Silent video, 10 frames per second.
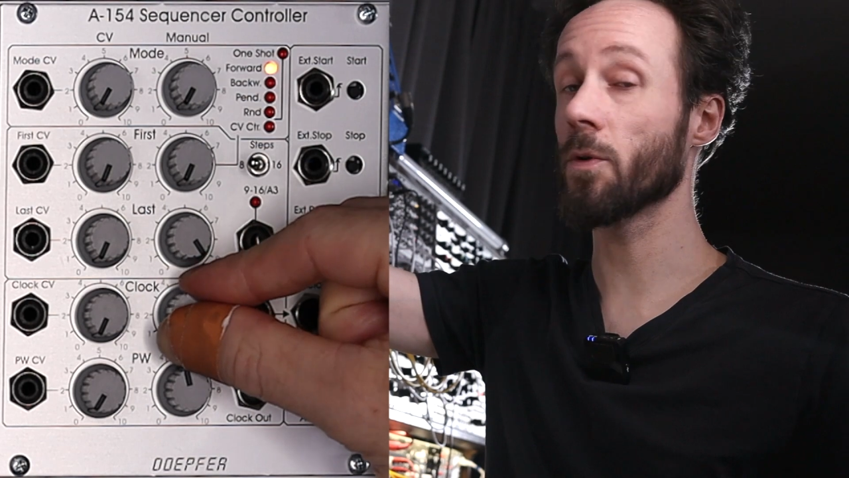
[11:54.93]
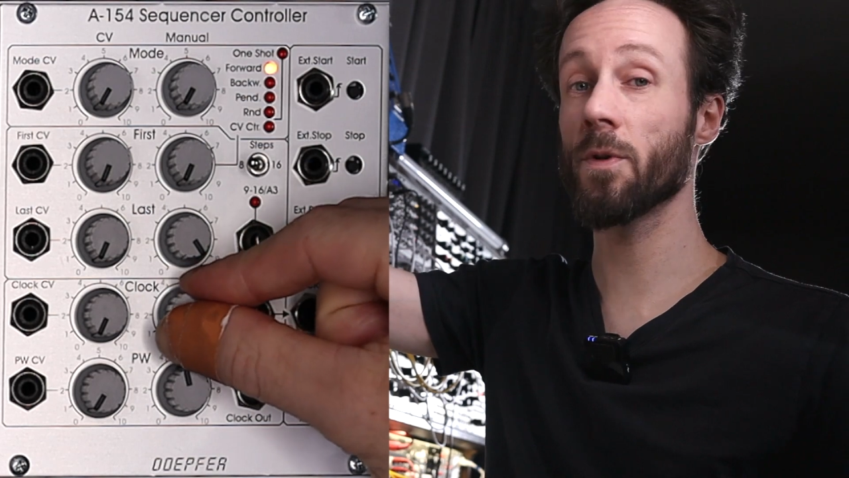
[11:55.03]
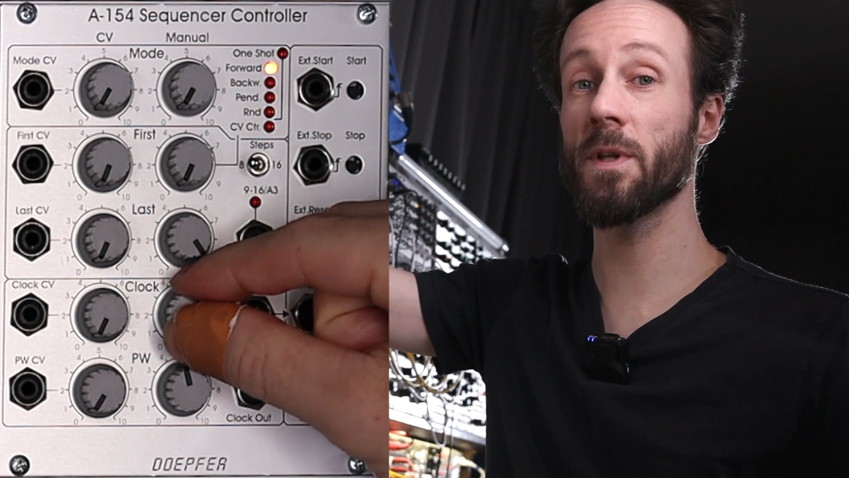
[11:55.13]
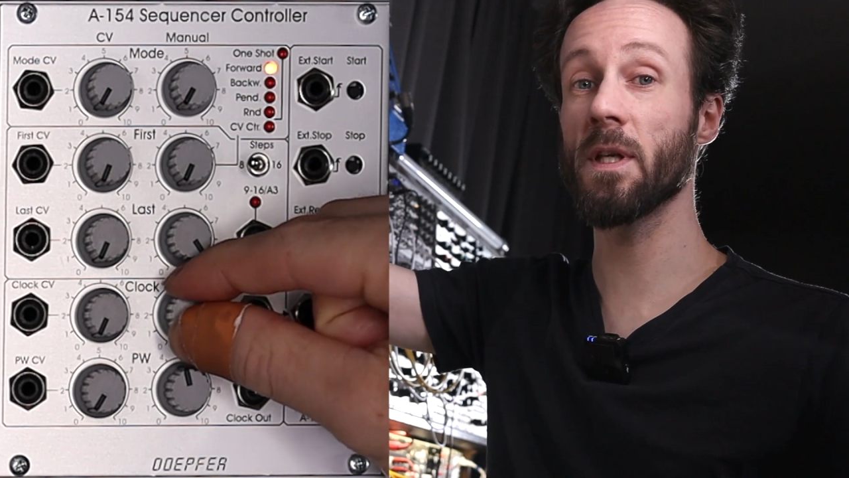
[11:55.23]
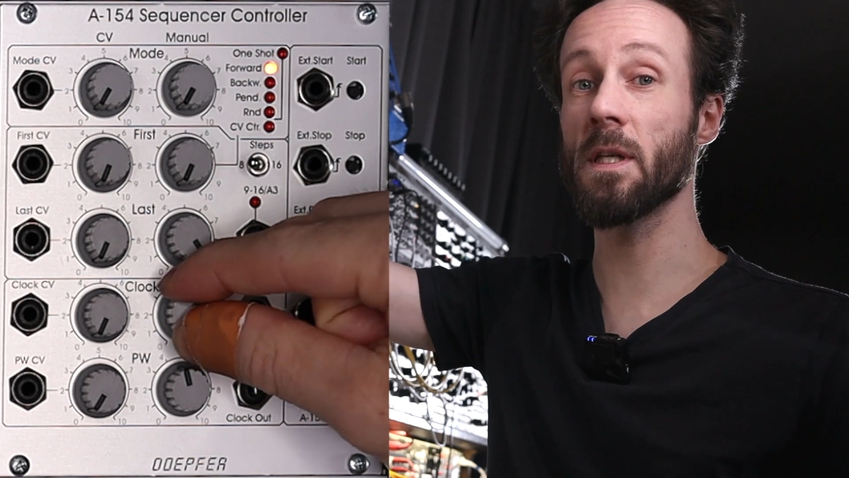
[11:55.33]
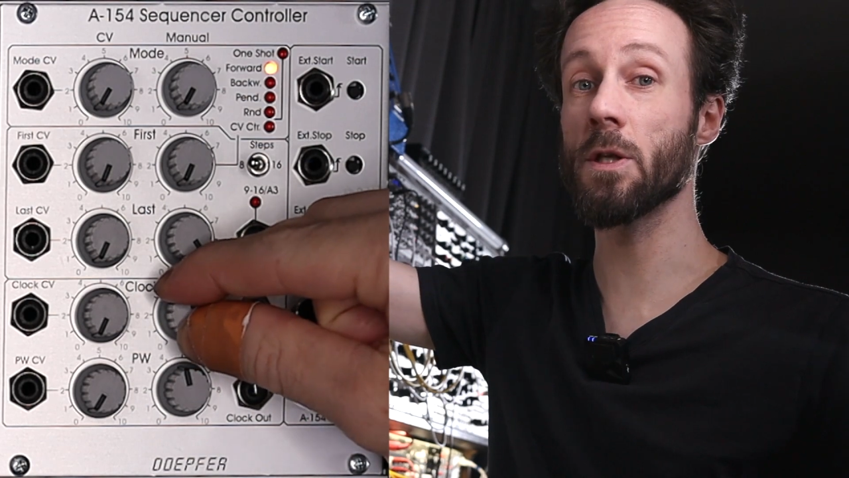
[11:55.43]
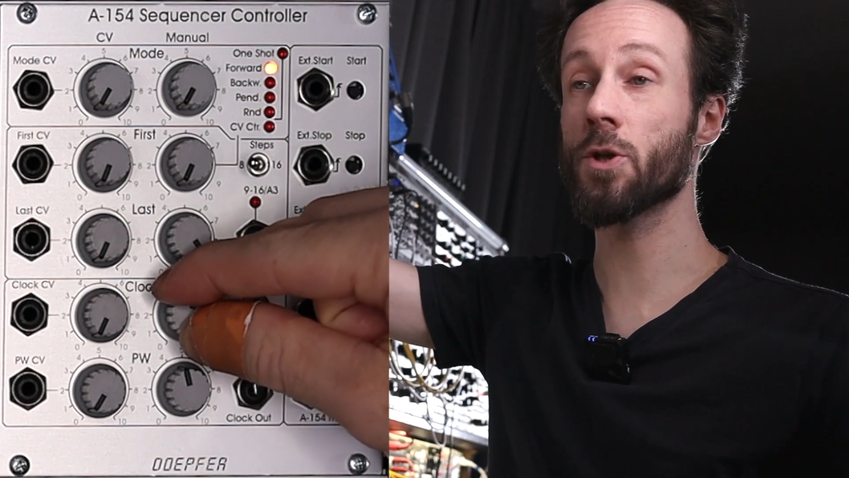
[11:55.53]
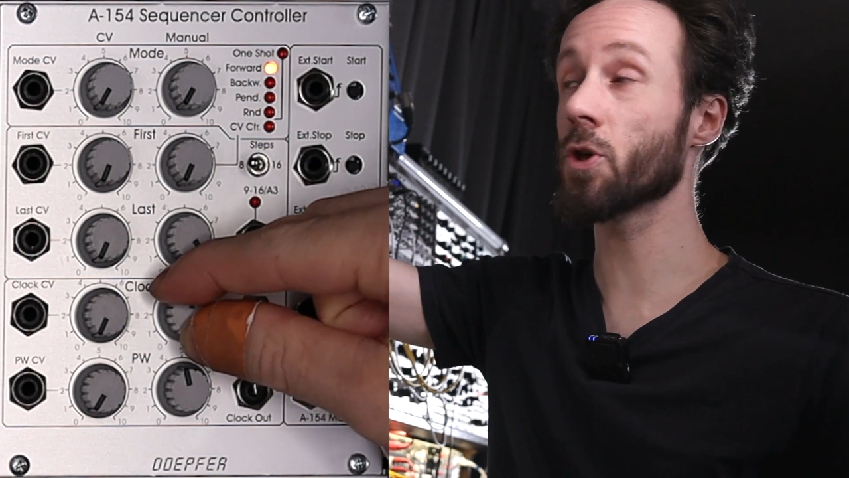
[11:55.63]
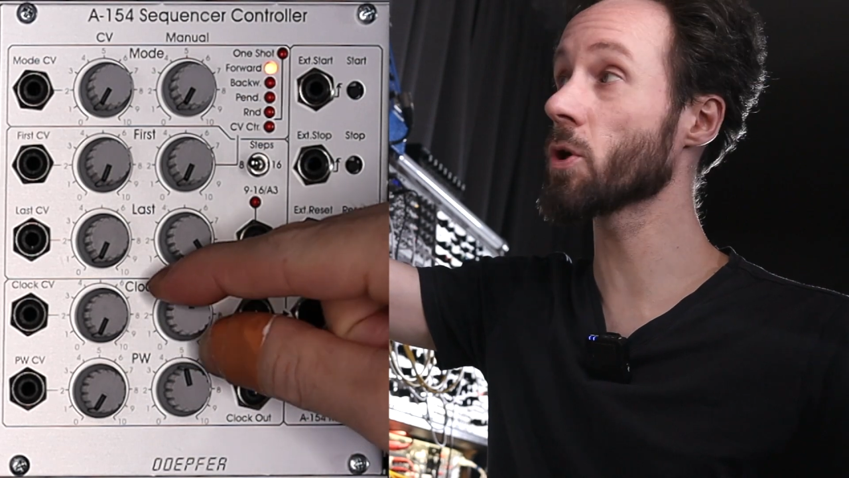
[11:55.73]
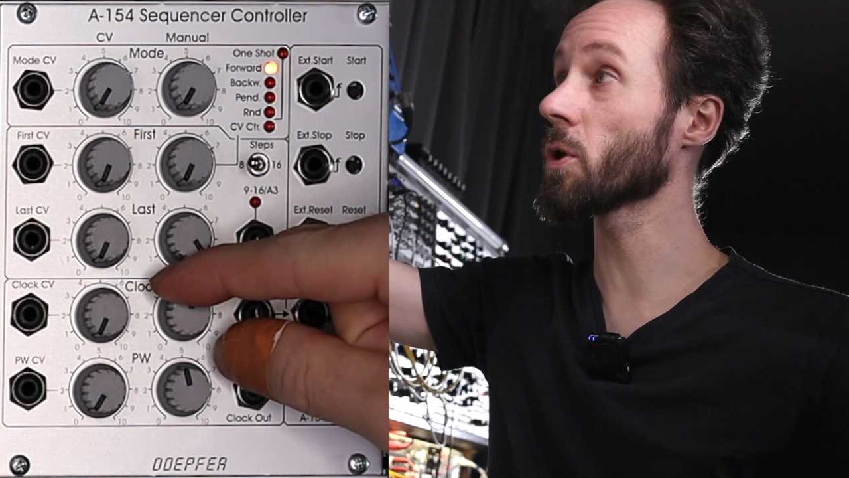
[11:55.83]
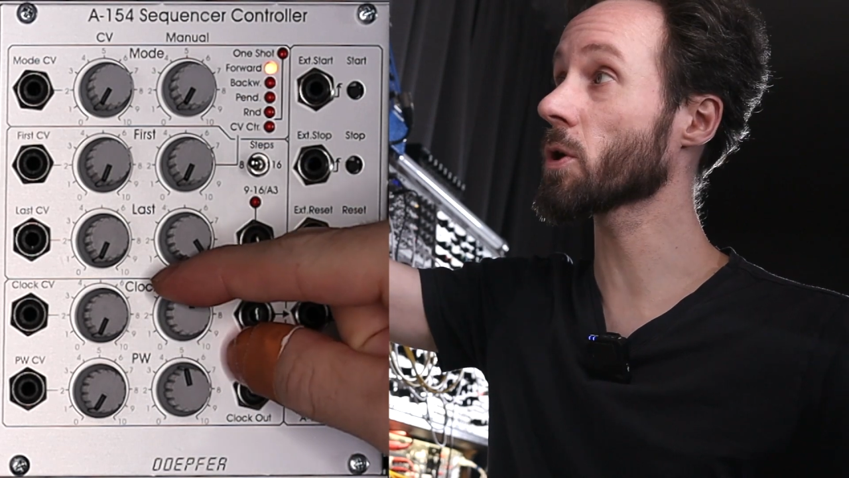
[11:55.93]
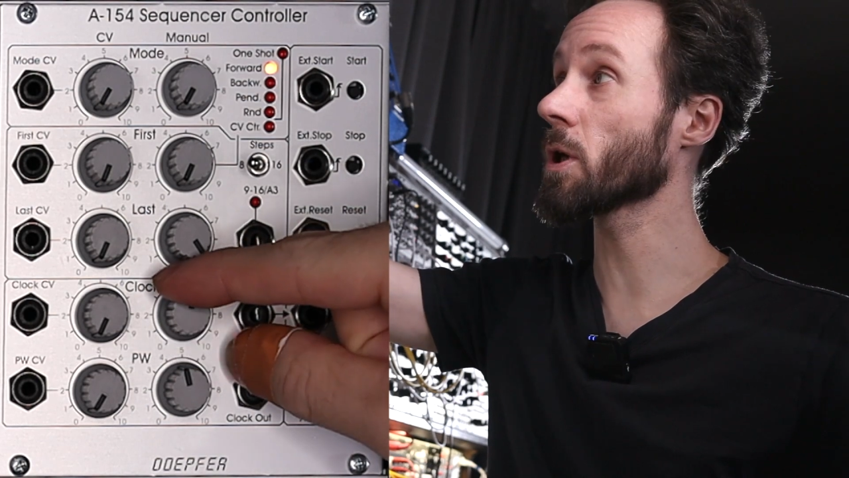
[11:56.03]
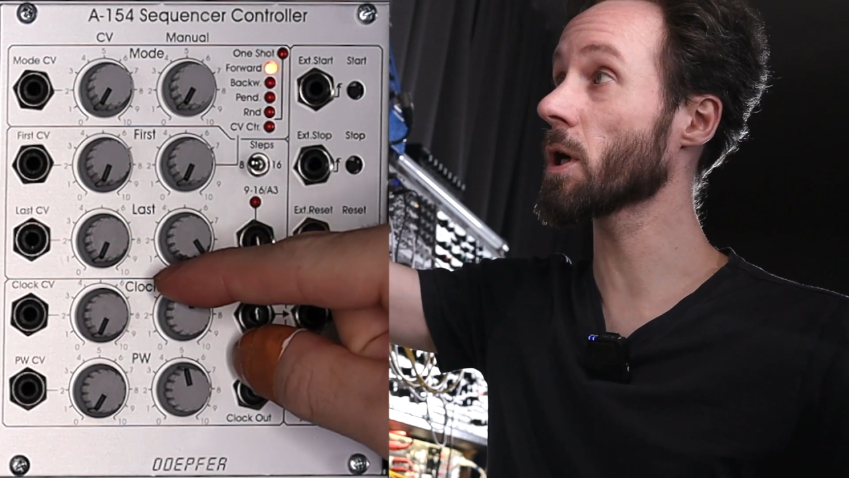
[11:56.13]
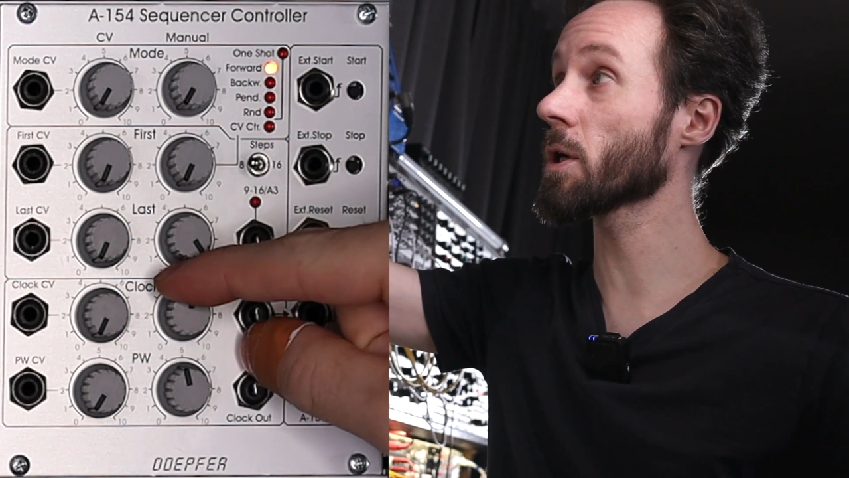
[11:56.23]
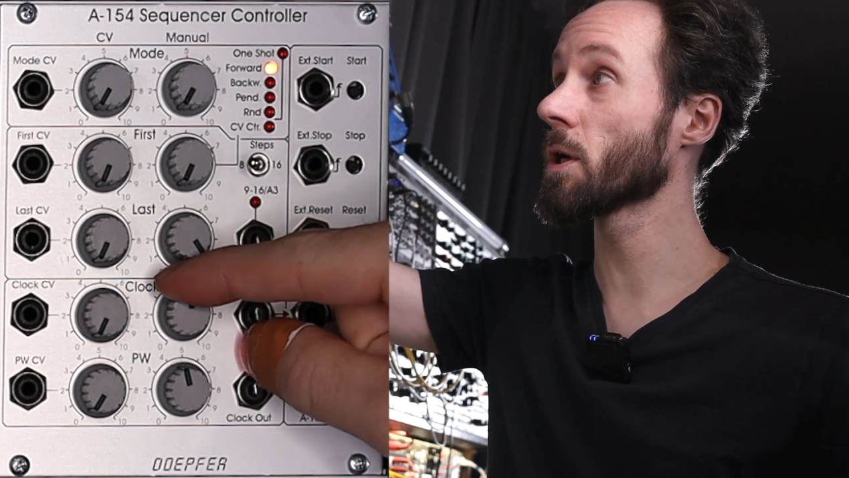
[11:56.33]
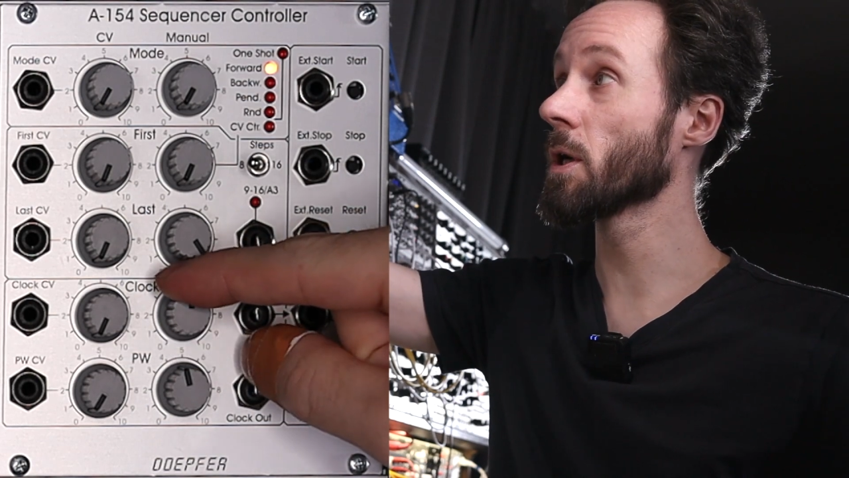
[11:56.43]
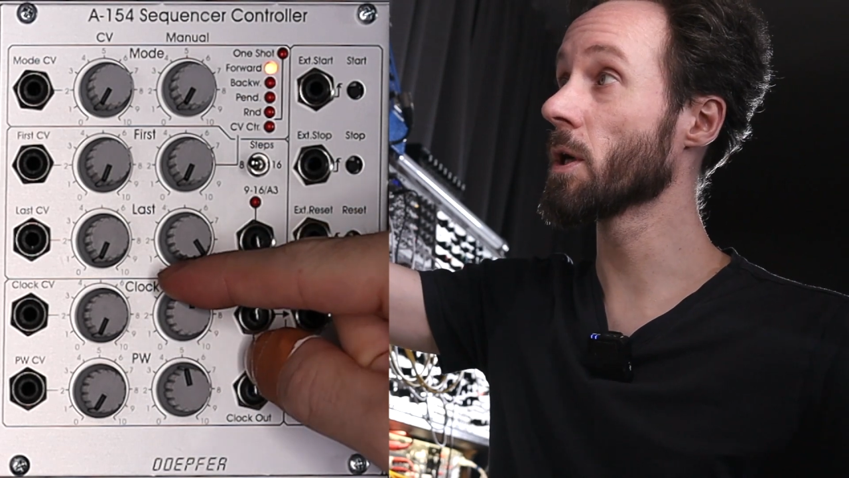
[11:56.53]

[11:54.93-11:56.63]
the internal clock,